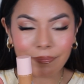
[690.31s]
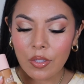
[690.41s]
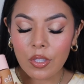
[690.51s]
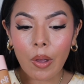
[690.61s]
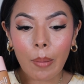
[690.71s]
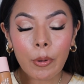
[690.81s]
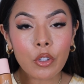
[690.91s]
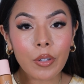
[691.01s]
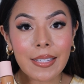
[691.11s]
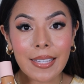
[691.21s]
so I'm gonna
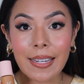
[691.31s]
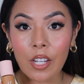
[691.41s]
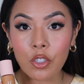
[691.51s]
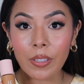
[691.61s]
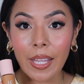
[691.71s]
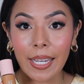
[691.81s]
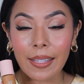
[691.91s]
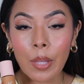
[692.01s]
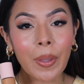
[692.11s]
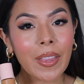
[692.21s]
show you guys a natural lighting
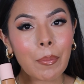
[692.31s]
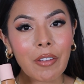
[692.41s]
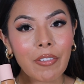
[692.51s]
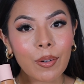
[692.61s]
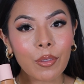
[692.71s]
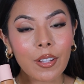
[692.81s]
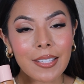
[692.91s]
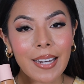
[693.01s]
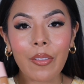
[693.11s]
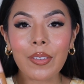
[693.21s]
clip and then my final
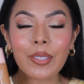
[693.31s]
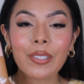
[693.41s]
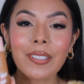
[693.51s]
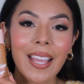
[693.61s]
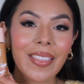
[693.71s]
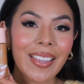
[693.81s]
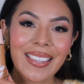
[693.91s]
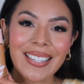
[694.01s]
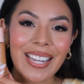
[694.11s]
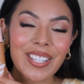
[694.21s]
thoughts on how this looks at the
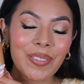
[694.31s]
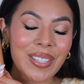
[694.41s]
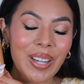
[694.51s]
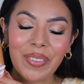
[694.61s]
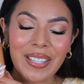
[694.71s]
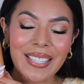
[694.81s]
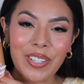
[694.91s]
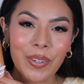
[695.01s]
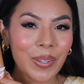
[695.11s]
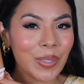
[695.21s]
end of the day. So definitely stay
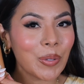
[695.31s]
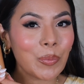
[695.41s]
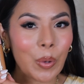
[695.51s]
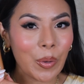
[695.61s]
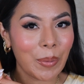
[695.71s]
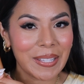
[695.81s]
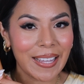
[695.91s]
tuned because you won't wanna miss